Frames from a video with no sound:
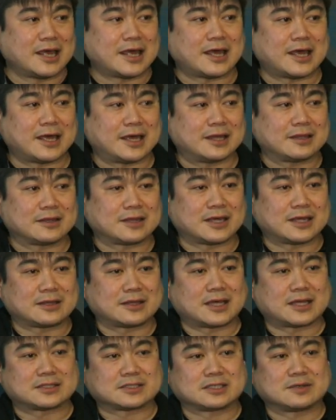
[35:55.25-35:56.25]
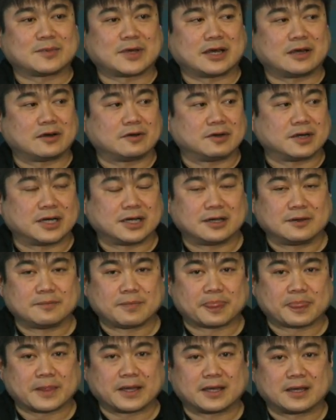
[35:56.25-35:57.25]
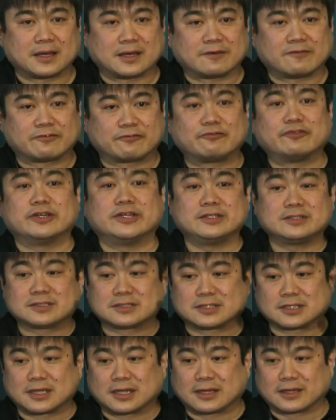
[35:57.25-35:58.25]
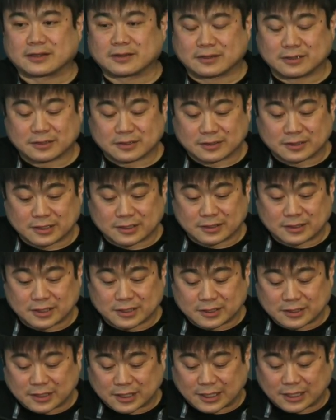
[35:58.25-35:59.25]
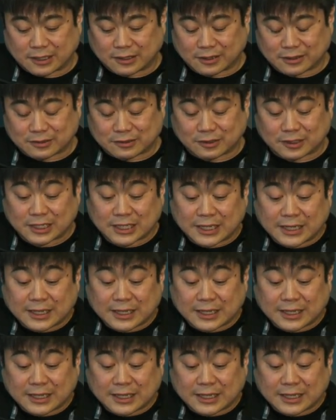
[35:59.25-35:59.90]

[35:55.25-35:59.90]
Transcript: and that that somehow um, uh, frees uh, the, the, the uh, article.